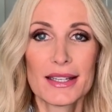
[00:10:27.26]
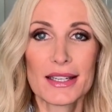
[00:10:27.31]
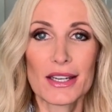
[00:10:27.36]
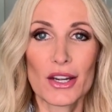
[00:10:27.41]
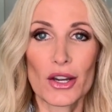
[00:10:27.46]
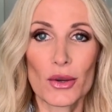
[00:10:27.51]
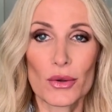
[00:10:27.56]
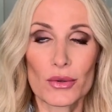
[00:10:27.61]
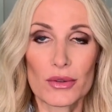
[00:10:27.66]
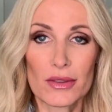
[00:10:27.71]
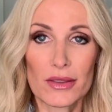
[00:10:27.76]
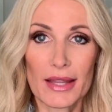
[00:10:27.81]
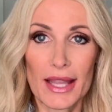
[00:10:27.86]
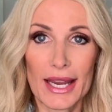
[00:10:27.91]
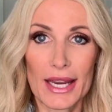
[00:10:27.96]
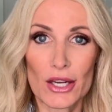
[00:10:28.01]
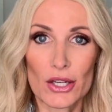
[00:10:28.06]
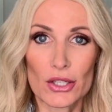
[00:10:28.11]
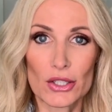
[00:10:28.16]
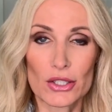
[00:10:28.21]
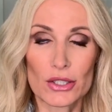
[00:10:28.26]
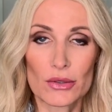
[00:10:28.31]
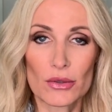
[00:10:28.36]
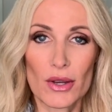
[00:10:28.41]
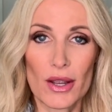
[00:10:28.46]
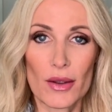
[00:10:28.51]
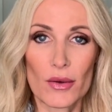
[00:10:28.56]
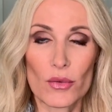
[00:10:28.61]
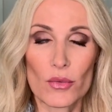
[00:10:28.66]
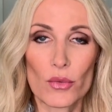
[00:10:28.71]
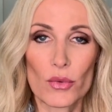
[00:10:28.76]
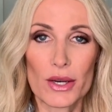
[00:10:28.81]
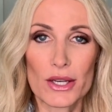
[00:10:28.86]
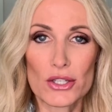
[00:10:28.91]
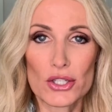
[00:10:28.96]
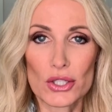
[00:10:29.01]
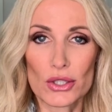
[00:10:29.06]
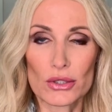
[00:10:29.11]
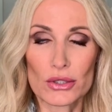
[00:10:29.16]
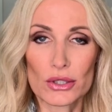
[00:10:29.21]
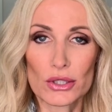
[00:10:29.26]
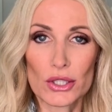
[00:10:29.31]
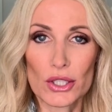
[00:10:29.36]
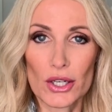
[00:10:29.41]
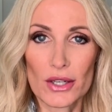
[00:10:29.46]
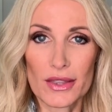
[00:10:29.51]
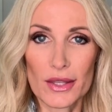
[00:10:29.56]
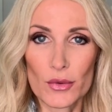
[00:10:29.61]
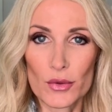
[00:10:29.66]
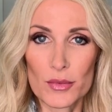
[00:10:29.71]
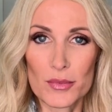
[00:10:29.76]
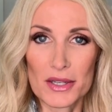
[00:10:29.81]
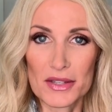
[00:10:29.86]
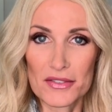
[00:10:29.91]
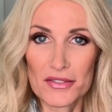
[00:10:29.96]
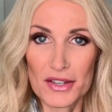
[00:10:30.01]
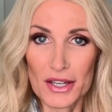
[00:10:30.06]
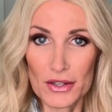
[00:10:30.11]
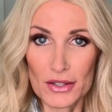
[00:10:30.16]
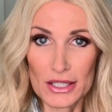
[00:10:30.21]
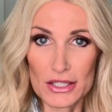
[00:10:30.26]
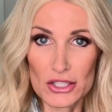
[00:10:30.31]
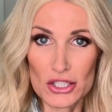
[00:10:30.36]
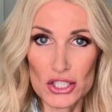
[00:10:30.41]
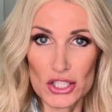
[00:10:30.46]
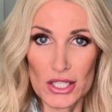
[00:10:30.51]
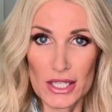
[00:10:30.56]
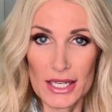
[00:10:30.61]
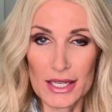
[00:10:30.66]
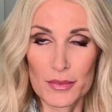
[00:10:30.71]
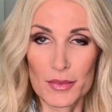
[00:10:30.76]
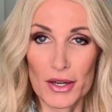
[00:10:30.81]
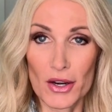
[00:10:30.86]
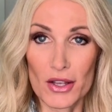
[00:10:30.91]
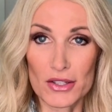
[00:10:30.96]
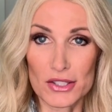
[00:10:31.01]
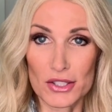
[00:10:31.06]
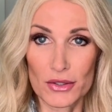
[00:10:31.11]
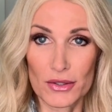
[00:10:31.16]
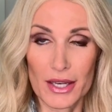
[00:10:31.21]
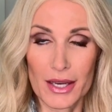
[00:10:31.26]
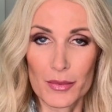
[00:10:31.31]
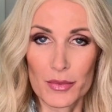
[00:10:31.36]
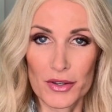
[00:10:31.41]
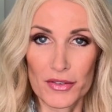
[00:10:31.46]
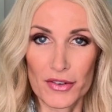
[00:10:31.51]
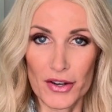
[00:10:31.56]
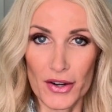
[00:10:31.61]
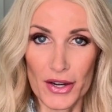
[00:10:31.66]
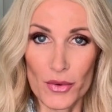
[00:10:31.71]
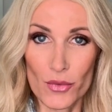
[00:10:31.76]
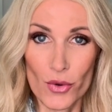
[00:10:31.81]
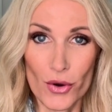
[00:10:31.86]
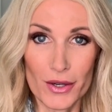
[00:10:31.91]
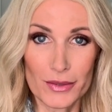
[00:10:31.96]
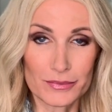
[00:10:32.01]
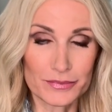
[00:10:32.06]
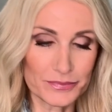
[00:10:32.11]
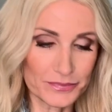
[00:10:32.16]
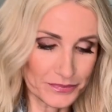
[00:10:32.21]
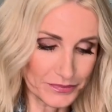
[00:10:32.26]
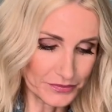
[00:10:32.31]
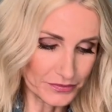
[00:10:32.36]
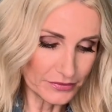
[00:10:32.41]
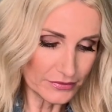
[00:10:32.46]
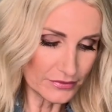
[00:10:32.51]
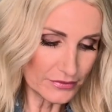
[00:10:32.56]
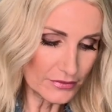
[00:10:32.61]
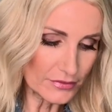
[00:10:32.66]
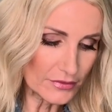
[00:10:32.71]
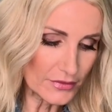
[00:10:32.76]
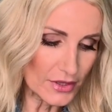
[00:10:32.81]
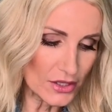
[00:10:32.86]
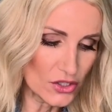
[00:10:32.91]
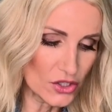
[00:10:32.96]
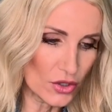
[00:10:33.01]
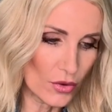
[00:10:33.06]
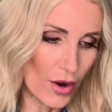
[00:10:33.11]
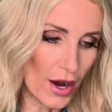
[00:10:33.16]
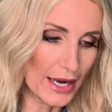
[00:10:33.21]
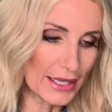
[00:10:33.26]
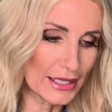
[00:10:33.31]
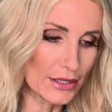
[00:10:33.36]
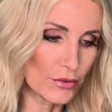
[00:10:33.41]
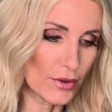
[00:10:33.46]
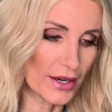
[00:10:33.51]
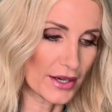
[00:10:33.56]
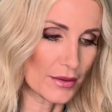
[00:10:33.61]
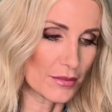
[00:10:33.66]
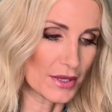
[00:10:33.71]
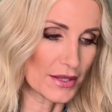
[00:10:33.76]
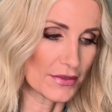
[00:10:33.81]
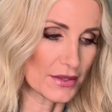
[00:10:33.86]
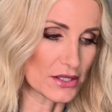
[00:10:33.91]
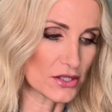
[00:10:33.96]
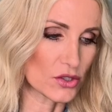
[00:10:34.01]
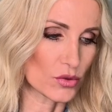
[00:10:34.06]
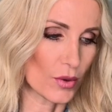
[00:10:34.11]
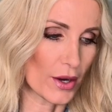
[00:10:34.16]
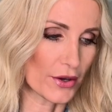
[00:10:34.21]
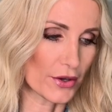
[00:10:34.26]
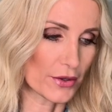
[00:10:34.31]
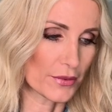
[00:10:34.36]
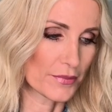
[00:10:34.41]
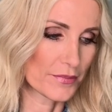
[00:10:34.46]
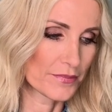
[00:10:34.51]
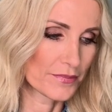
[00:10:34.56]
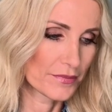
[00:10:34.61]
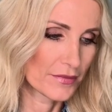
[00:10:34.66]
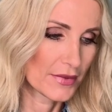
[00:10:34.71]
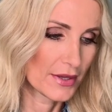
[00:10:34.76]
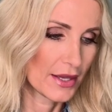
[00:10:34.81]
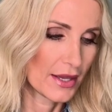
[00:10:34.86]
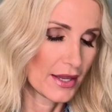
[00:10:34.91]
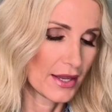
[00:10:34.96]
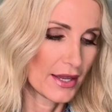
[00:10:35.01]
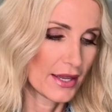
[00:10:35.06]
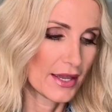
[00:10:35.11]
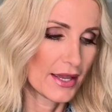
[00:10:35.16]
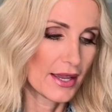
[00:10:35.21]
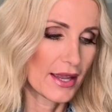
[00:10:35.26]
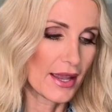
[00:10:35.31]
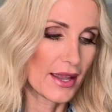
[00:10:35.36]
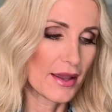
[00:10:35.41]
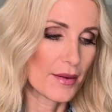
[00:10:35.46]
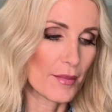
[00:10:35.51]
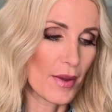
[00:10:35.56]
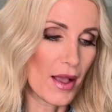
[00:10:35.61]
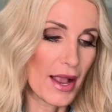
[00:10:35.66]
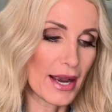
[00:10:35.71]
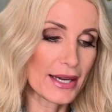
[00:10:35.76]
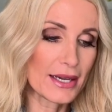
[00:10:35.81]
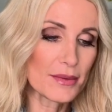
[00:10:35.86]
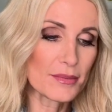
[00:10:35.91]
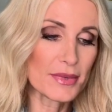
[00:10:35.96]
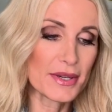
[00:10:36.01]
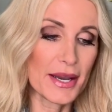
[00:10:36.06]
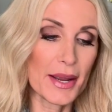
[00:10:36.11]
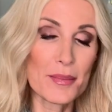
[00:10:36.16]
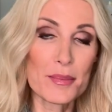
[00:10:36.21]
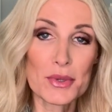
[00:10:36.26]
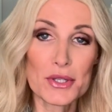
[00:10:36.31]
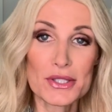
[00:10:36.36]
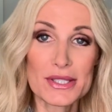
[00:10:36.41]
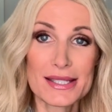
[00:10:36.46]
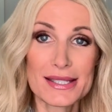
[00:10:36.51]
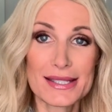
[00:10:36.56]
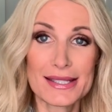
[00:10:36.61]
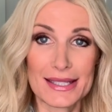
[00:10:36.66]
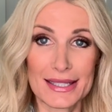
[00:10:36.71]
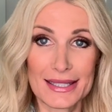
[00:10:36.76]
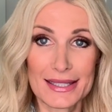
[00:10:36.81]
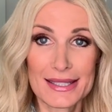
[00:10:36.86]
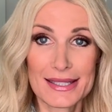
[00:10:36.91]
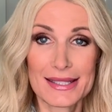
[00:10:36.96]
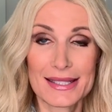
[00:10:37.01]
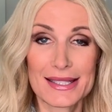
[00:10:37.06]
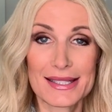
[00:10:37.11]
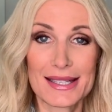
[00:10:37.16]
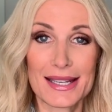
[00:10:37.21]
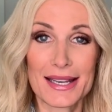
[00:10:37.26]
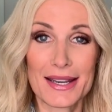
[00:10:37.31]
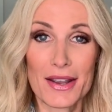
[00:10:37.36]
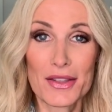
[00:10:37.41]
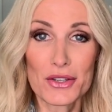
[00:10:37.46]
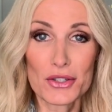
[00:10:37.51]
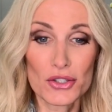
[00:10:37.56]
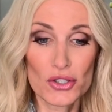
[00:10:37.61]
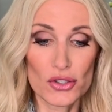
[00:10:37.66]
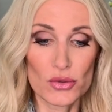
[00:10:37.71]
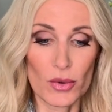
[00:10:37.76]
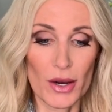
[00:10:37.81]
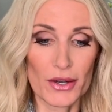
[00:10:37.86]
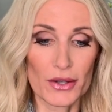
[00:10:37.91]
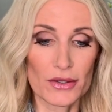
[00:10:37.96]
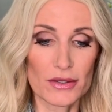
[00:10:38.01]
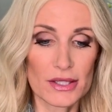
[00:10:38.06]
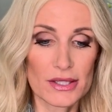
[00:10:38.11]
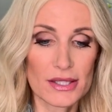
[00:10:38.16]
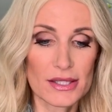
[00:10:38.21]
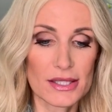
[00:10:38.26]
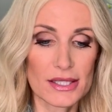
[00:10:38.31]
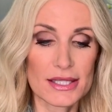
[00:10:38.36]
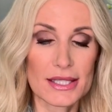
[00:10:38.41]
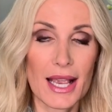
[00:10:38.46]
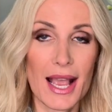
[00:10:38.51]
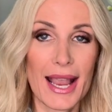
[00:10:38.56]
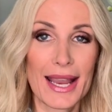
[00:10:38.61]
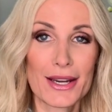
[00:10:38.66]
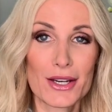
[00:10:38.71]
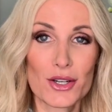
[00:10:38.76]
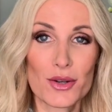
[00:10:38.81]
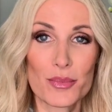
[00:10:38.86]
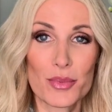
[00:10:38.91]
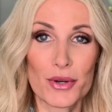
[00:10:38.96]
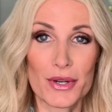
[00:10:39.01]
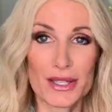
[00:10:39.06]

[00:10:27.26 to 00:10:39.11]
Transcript: you know, layered uh, winter look that would be very chic, but also keep you very warm. So highly recommend this sweater. Um, item number six is another sweater. This is a tiger